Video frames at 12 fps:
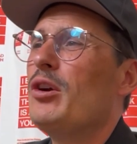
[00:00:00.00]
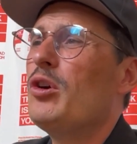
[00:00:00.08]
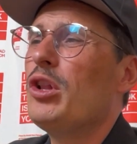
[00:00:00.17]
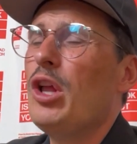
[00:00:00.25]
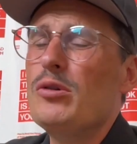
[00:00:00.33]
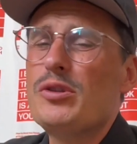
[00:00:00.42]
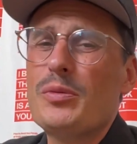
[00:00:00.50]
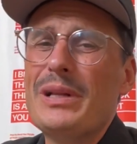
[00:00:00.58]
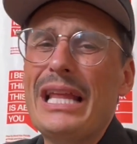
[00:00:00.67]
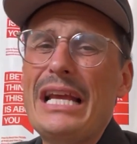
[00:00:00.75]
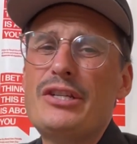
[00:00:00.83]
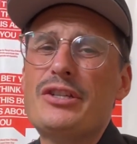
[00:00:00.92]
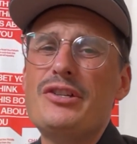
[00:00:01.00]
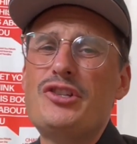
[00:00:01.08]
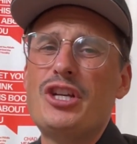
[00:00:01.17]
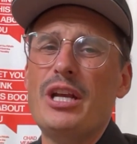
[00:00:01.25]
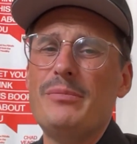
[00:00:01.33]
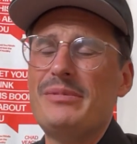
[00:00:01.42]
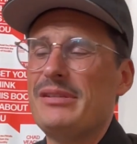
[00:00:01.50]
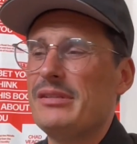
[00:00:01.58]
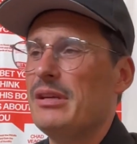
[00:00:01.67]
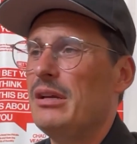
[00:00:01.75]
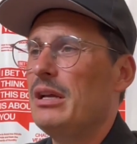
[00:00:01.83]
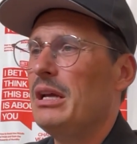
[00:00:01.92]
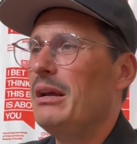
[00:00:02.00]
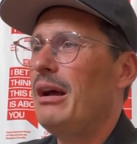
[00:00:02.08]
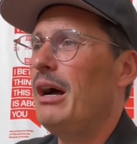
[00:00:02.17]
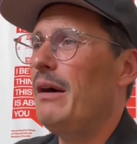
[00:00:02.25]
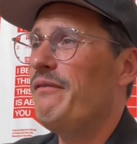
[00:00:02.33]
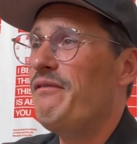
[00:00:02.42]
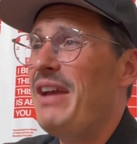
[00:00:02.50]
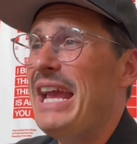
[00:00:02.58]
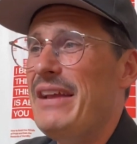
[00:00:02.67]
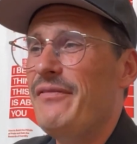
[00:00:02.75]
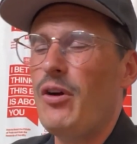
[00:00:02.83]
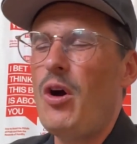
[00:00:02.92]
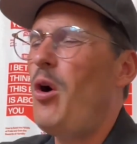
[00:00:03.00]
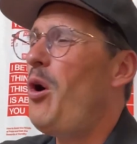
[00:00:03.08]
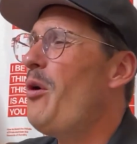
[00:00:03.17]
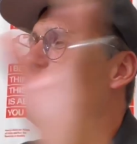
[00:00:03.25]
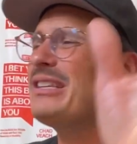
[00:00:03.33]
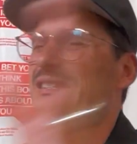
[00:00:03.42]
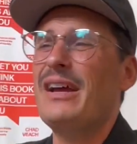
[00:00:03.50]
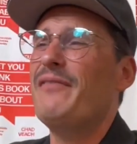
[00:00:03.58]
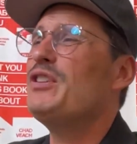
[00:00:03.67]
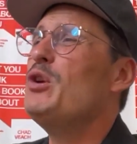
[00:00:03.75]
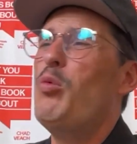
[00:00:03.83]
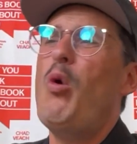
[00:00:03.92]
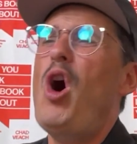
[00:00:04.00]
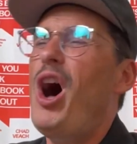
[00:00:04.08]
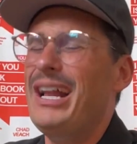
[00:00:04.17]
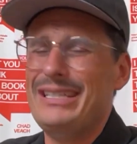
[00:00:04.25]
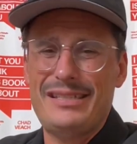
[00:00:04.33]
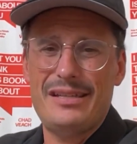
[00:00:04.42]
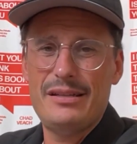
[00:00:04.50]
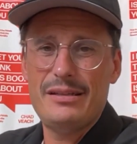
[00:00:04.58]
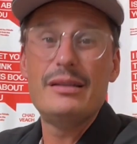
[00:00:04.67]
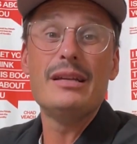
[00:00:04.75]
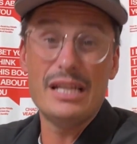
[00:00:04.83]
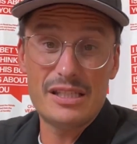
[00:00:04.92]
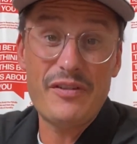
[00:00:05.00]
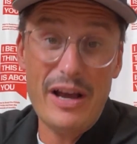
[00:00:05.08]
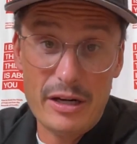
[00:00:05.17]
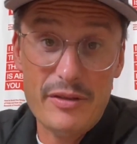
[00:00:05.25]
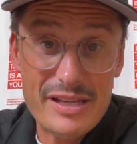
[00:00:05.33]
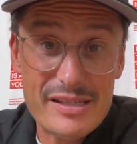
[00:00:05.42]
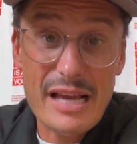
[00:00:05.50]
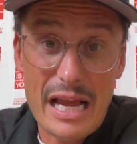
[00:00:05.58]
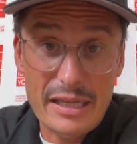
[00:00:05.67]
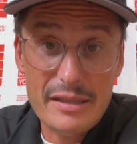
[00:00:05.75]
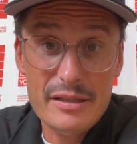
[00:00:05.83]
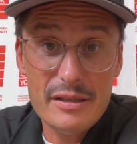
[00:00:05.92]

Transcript: close relationships, favor, all the stuff you want is found on this side.